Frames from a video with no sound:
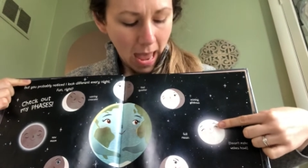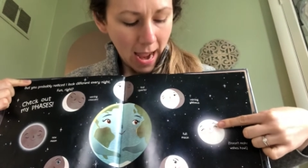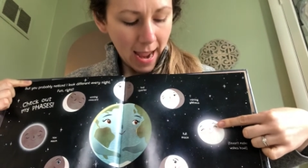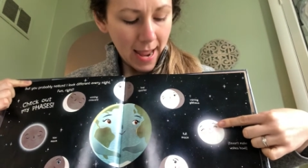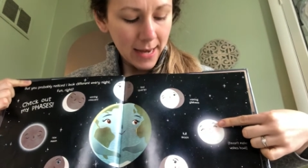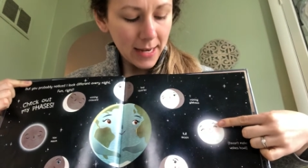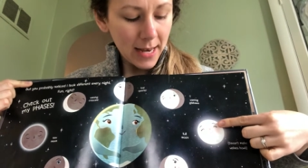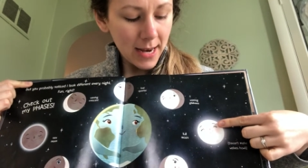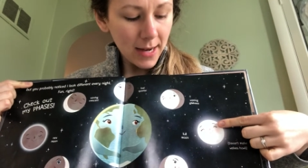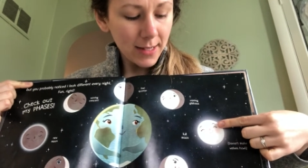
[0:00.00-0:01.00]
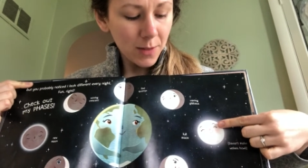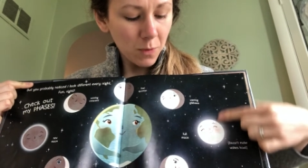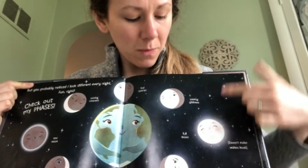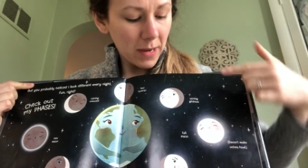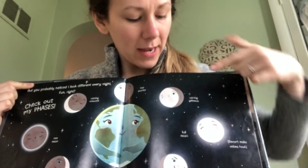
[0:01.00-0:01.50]
And next
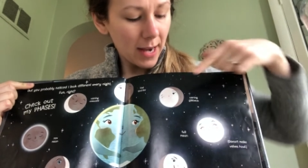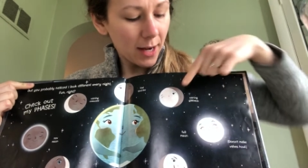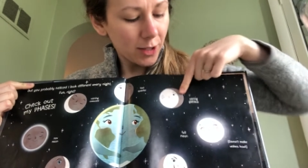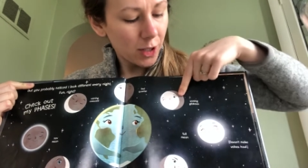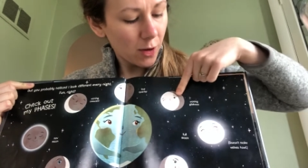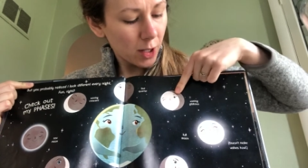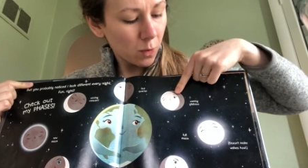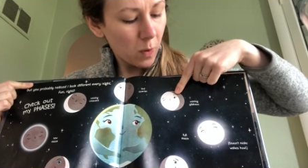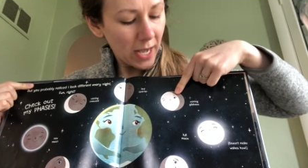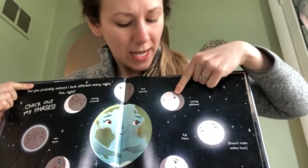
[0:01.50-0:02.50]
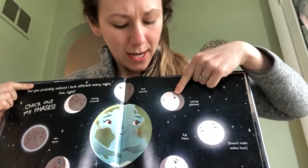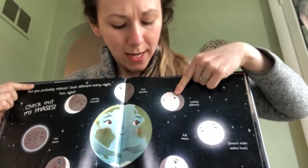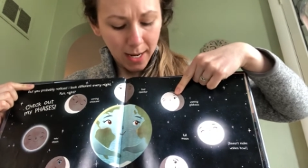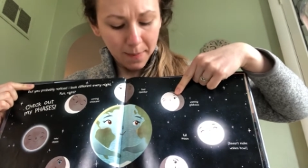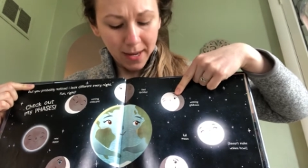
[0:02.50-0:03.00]
we'll be getting to our waning
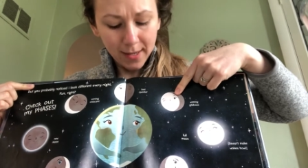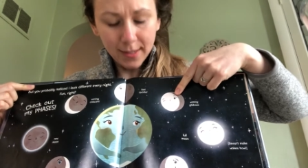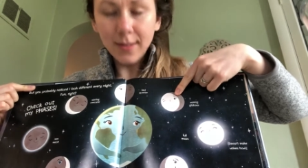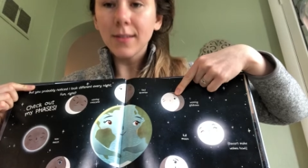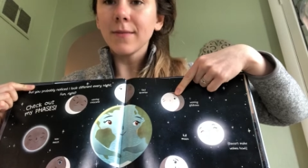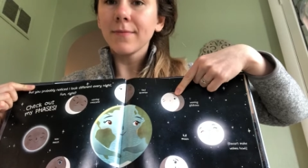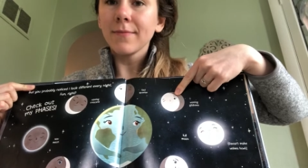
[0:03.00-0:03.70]
gibbous,